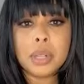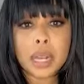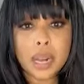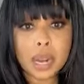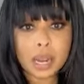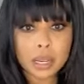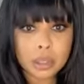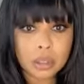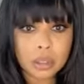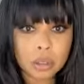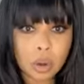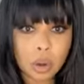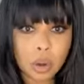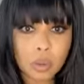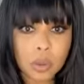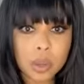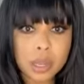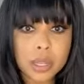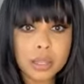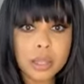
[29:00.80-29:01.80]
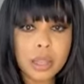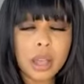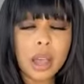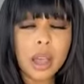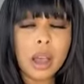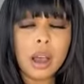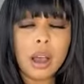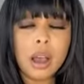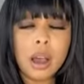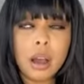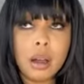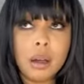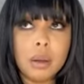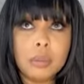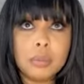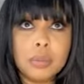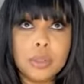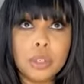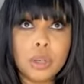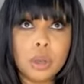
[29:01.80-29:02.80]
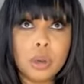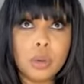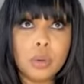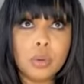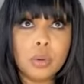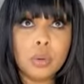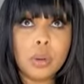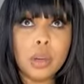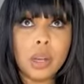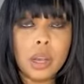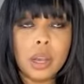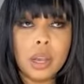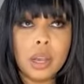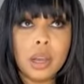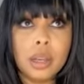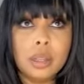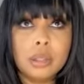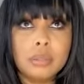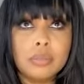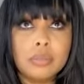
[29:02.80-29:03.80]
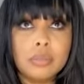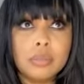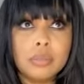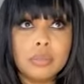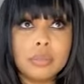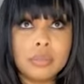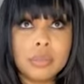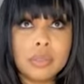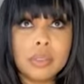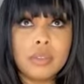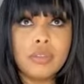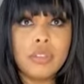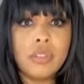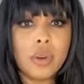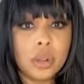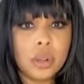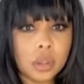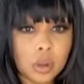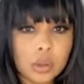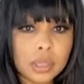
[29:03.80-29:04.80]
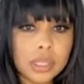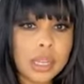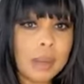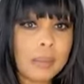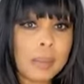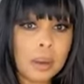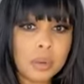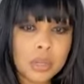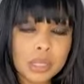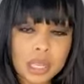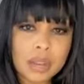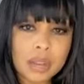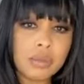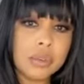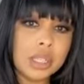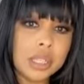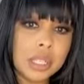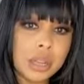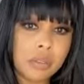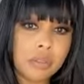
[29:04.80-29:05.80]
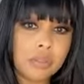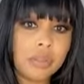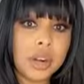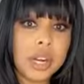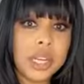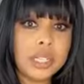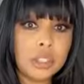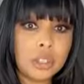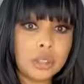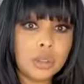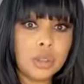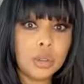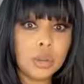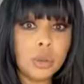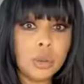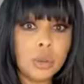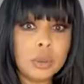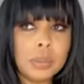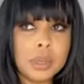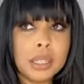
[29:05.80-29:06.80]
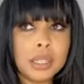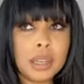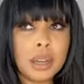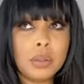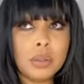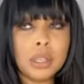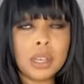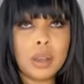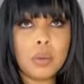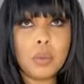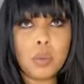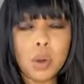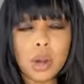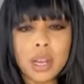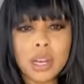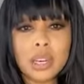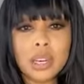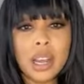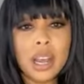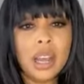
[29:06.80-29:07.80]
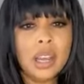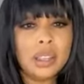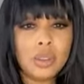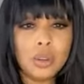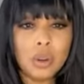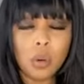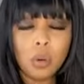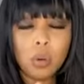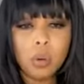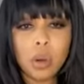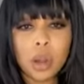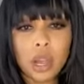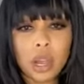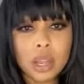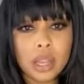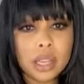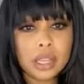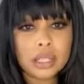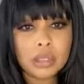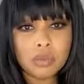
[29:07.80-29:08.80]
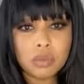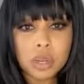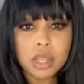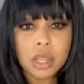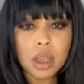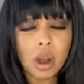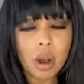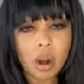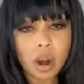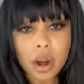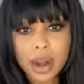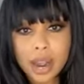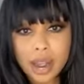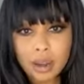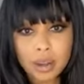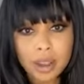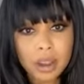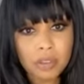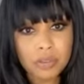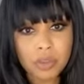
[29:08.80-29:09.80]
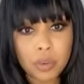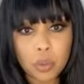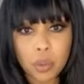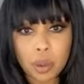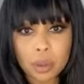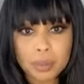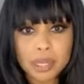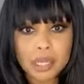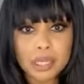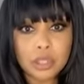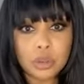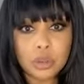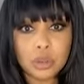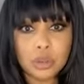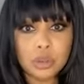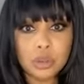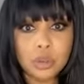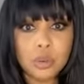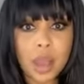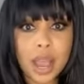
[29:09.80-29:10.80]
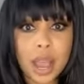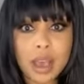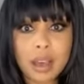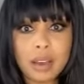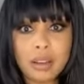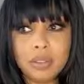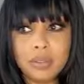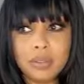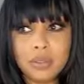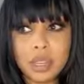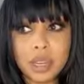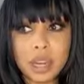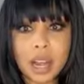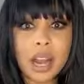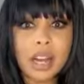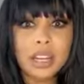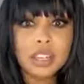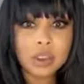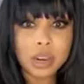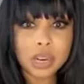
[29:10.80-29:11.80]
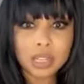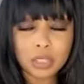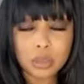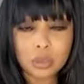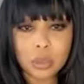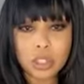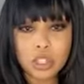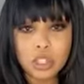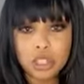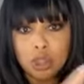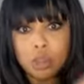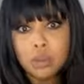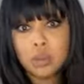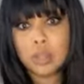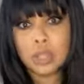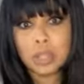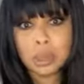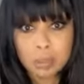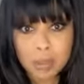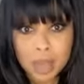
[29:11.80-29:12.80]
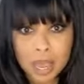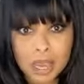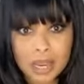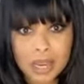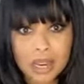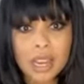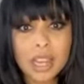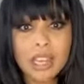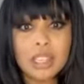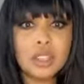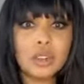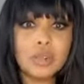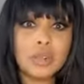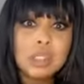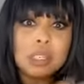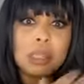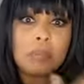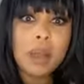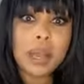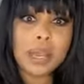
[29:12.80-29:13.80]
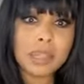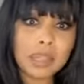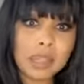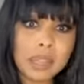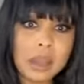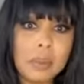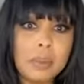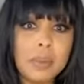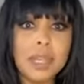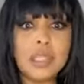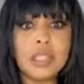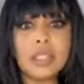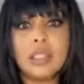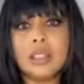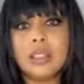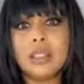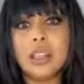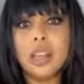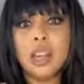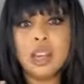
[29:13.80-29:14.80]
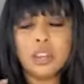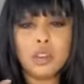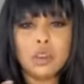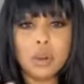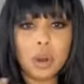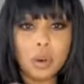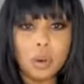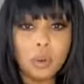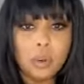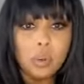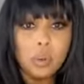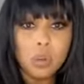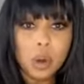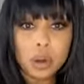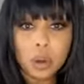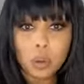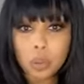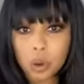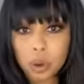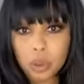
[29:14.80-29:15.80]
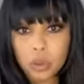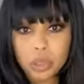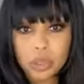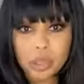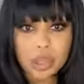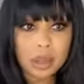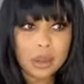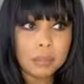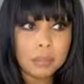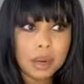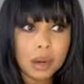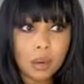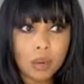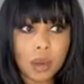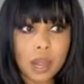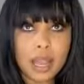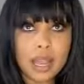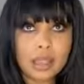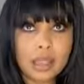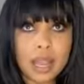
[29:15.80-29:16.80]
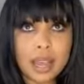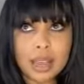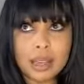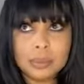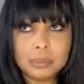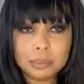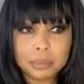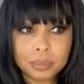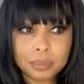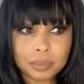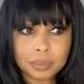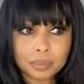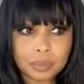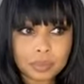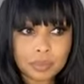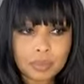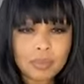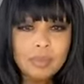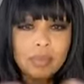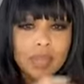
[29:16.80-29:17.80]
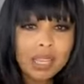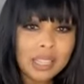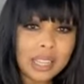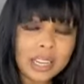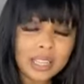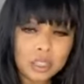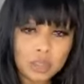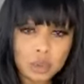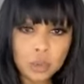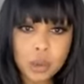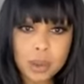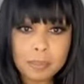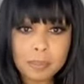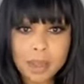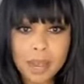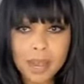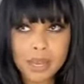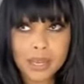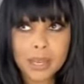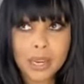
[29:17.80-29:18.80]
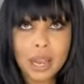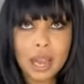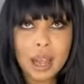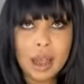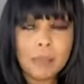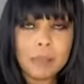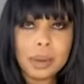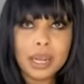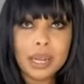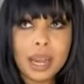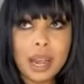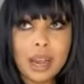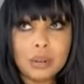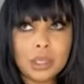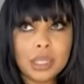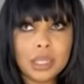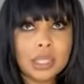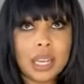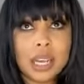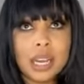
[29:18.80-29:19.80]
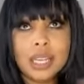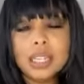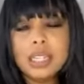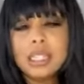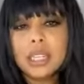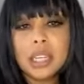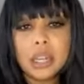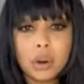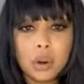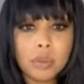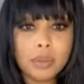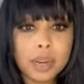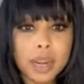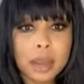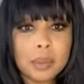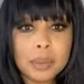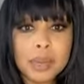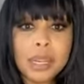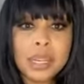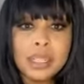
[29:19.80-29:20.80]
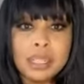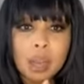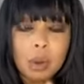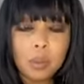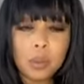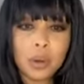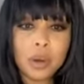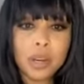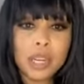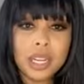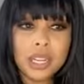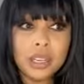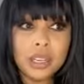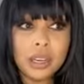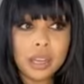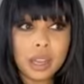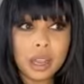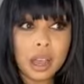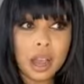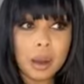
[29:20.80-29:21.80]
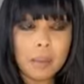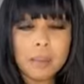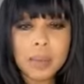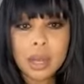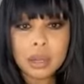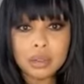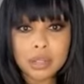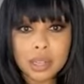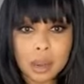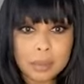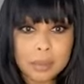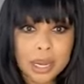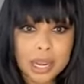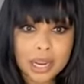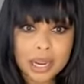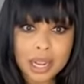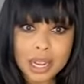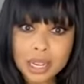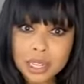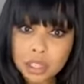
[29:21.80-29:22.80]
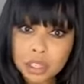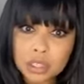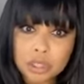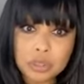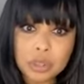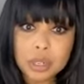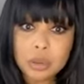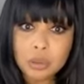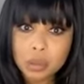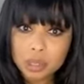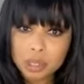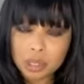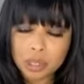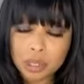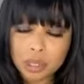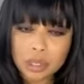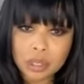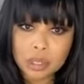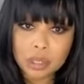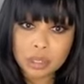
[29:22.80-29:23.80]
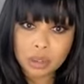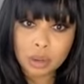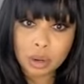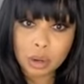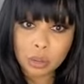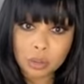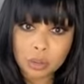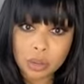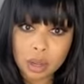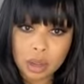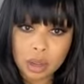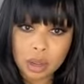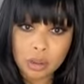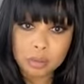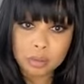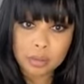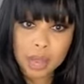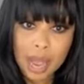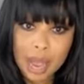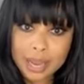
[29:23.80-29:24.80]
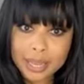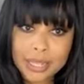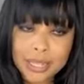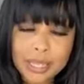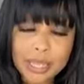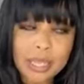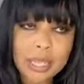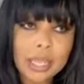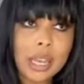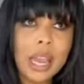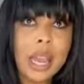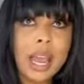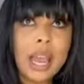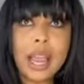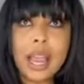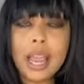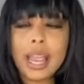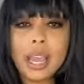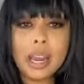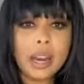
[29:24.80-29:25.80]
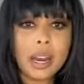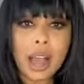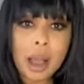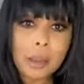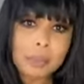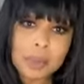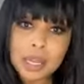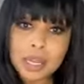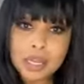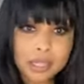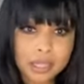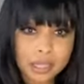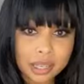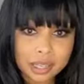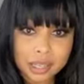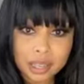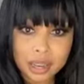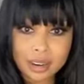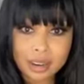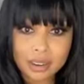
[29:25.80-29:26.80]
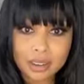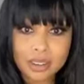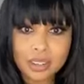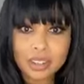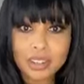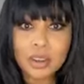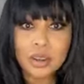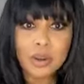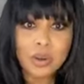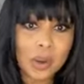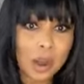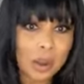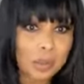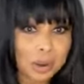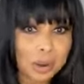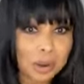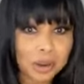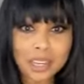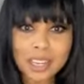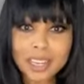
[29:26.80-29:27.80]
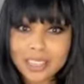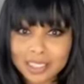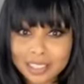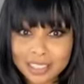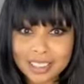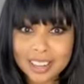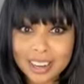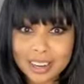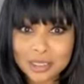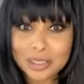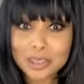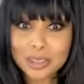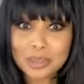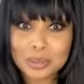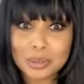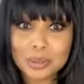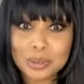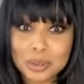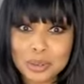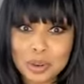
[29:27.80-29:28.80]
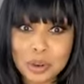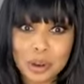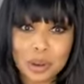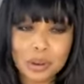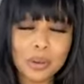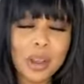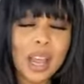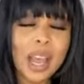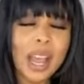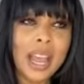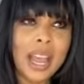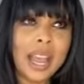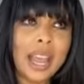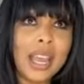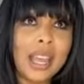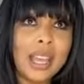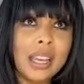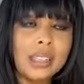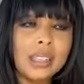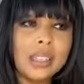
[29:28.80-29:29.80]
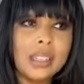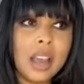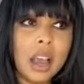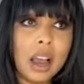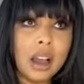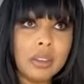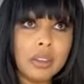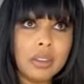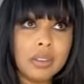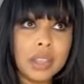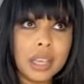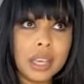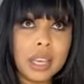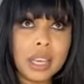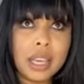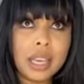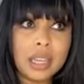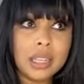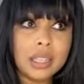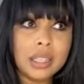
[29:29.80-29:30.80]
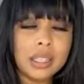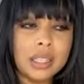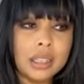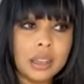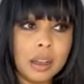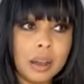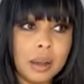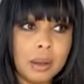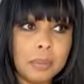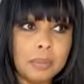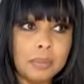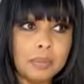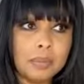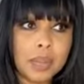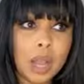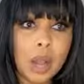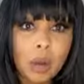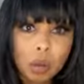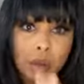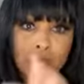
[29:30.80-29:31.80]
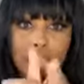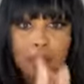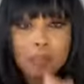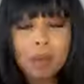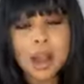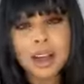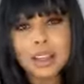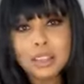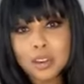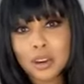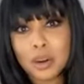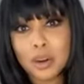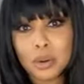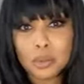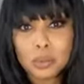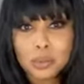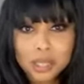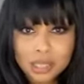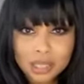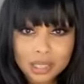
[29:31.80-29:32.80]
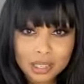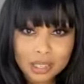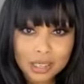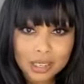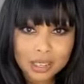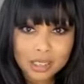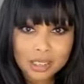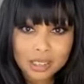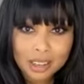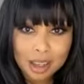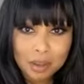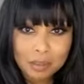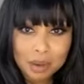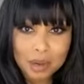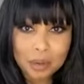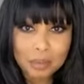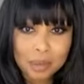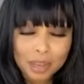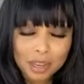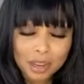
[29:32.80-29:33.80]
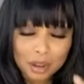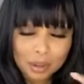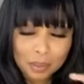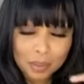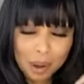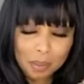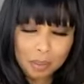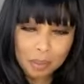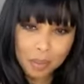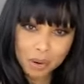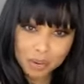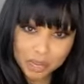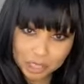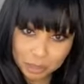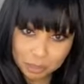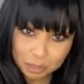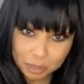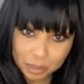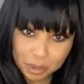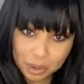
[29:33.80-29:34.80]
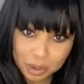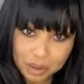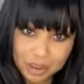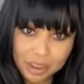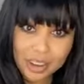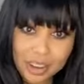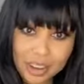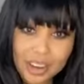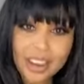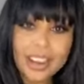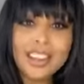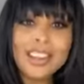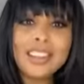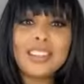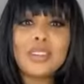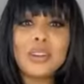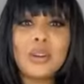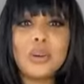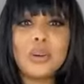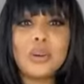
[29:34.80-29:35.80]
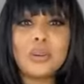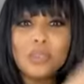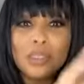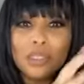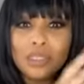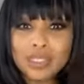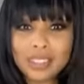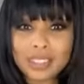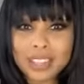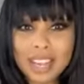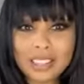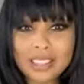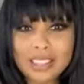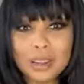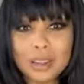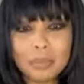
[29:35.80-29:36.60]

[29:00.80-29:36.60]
that I consult with. So for a long time, I was like really afraid to do it, because I was like, one, it's really hard out here for women to have the contractors, which is usually men, to respect them and to, want to work with them in a way that they do with men. But I was just like, I need to get over that, because I work in a male-dominated industry, which is, IT, and I'm killing it there. So I'm going to kill it there too, Thanks. And the other thing is, and then my other goal was I'm going to become a mortgage broker. So that's